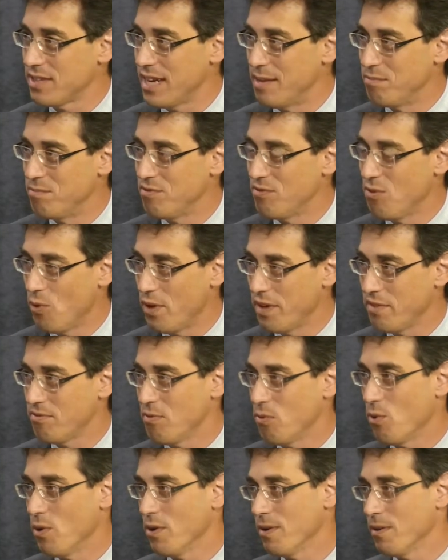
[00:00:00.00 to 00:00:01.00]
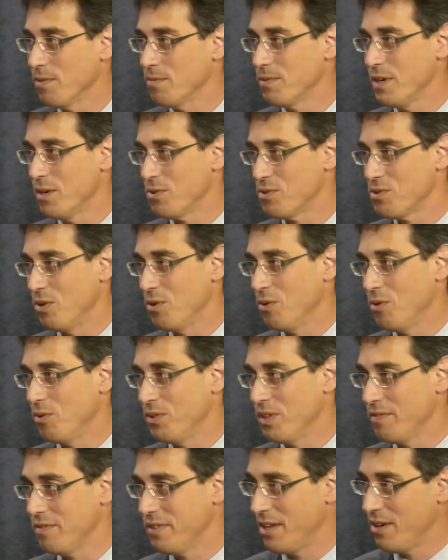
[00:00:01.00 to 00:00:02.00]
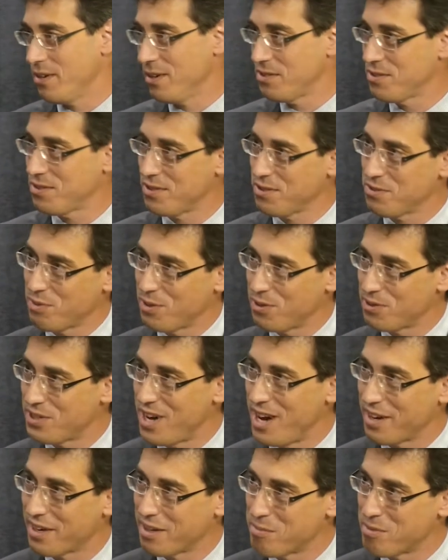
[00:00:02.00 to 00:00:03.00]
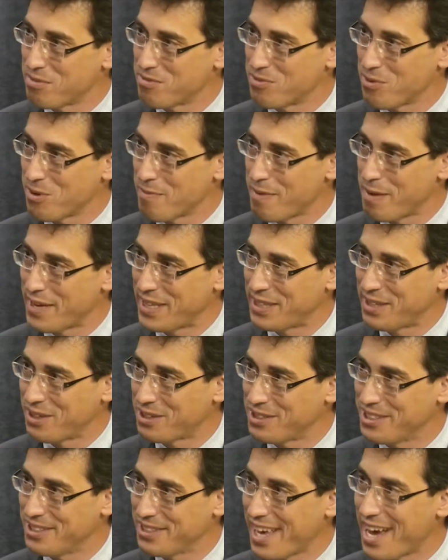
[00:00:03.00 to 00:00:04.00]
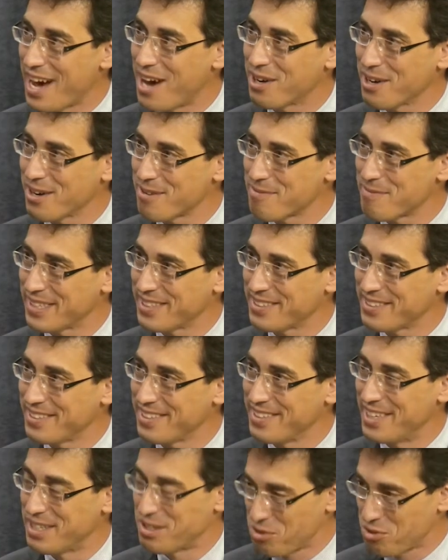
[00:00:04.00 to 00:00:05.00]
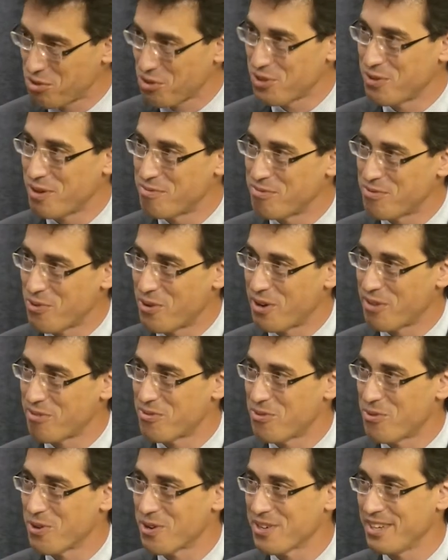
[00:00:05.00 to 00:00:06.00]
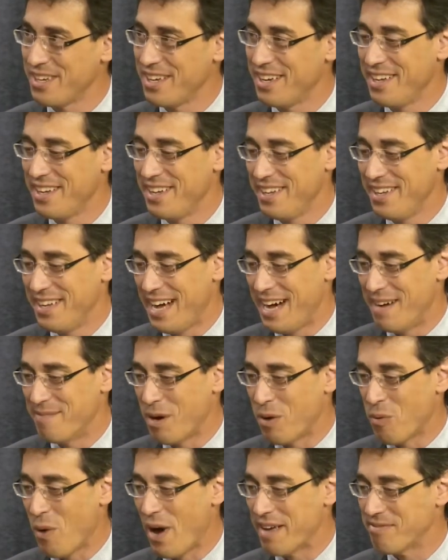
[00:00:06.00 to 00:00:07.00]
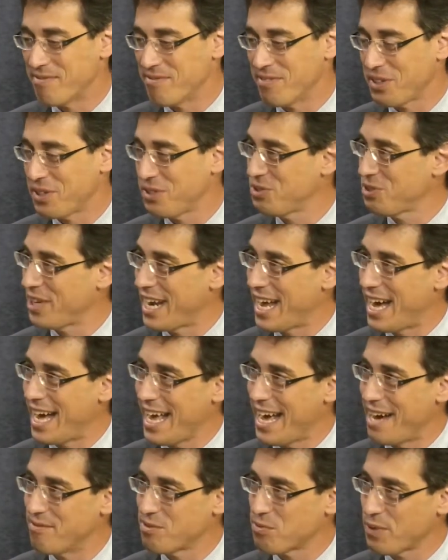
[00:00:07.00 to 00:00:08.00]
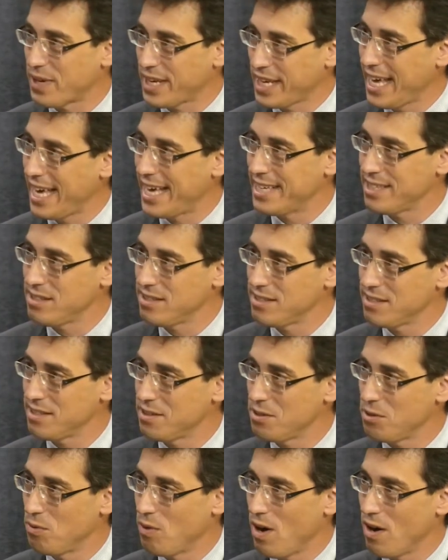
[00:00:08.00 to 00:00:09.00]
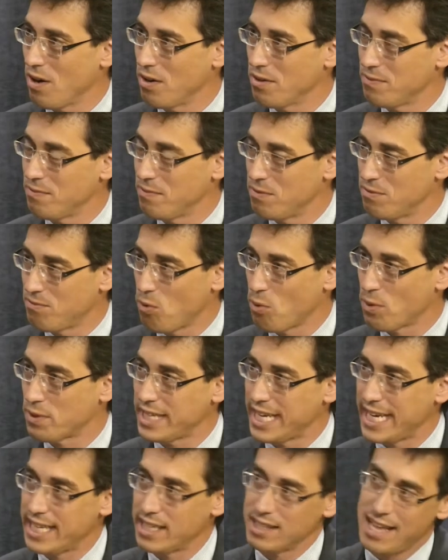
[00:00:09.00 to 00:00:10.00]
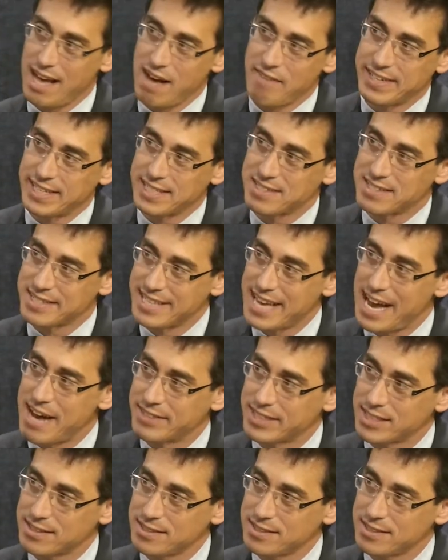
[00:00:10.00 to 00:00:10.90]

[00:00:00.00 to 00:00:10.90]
I'm 44 years old, even though, as we were talking before, maybe I look a little younger, but it's true, I'm 44. My wife, Felicia, and I have 3 kids who are 14, 11, and 7.